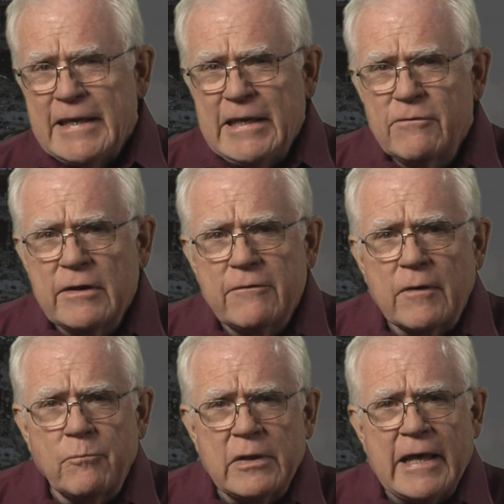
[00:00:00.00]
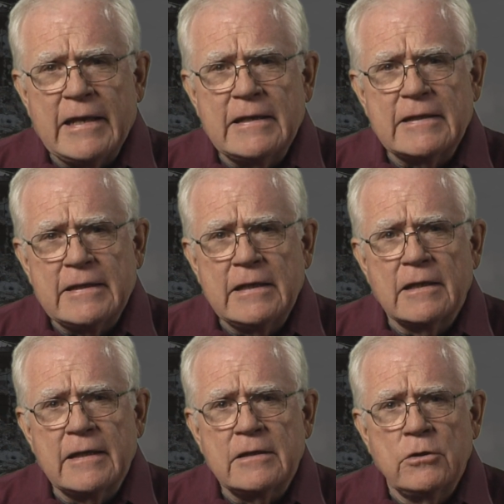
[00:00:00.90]
Even if a planet
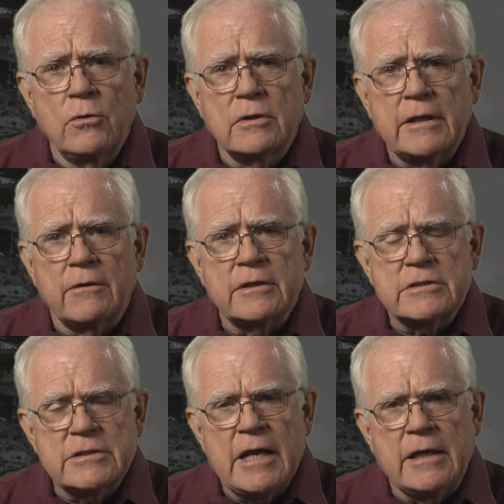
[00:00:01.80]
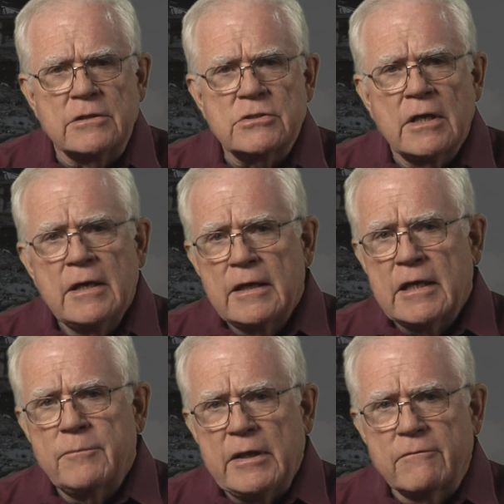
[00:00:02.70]
killing nuclear exchange
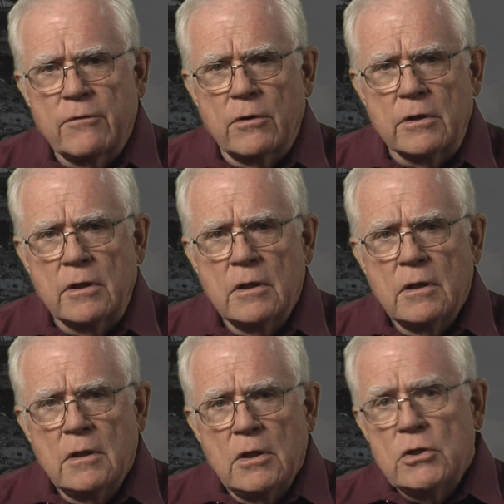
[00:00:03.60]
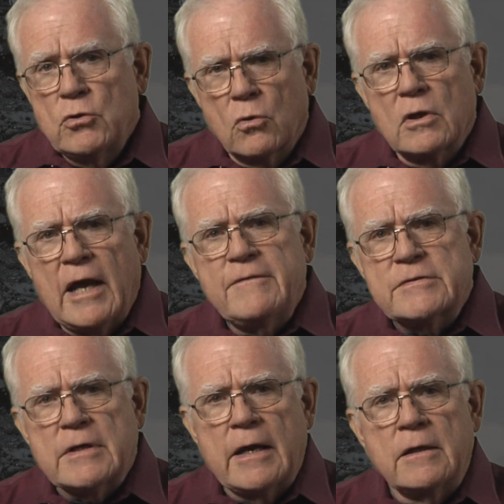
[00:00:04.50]
can be averted, your
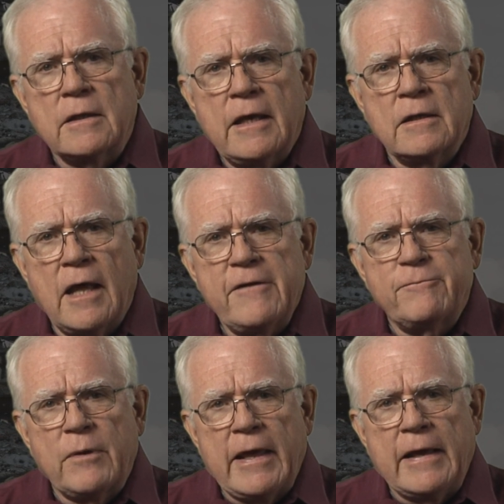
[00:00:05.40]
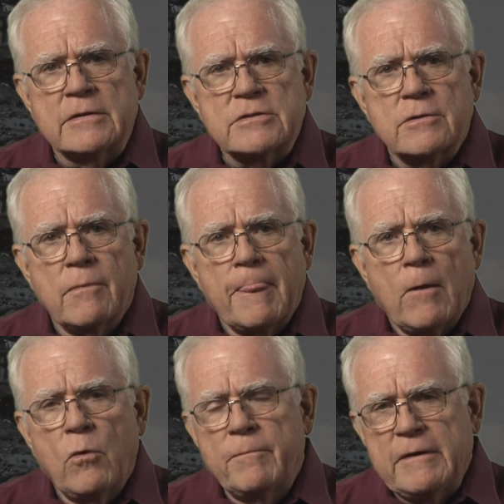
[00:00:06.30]
lifestyle and life plans
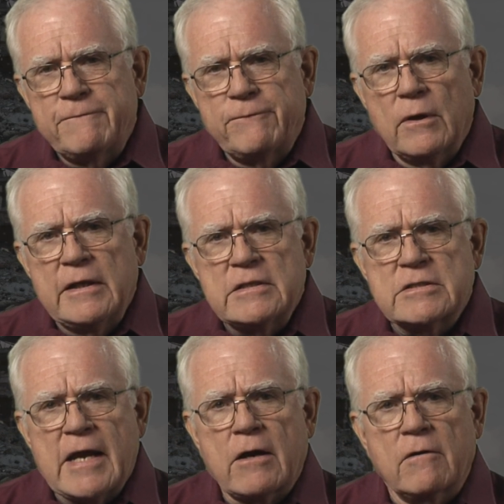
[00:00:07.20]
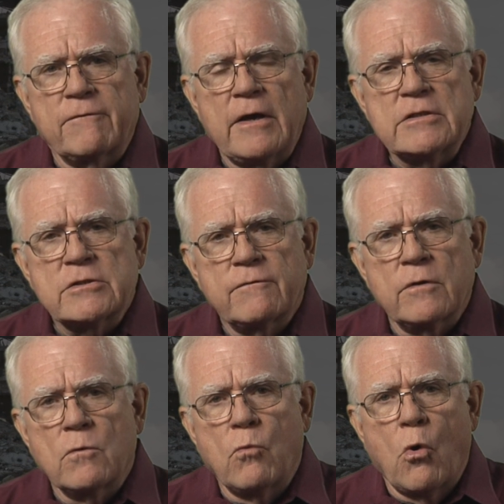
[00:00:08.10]
will be fully sacrificed
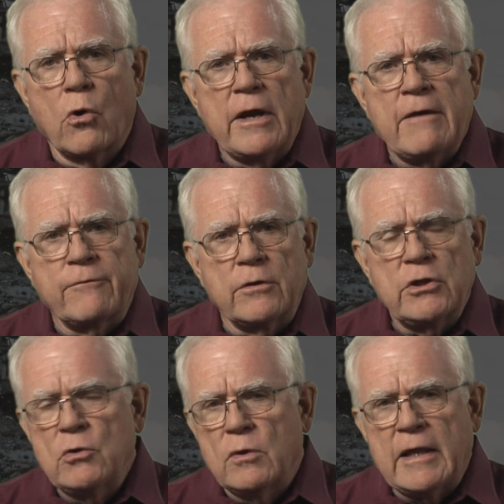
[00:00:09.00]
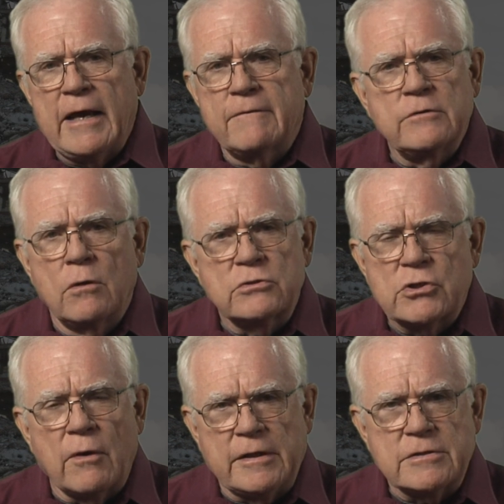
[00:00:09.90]
for the war effort. You will have no
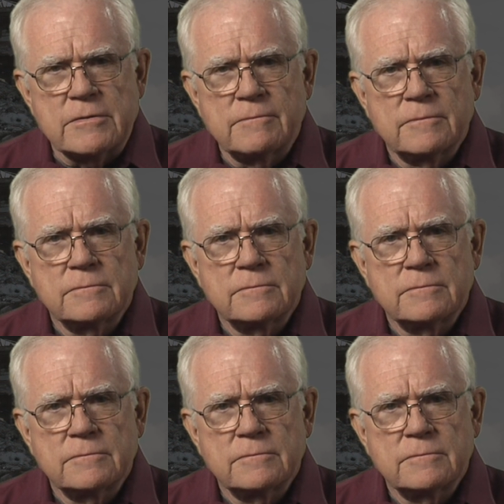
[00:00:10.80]
choice.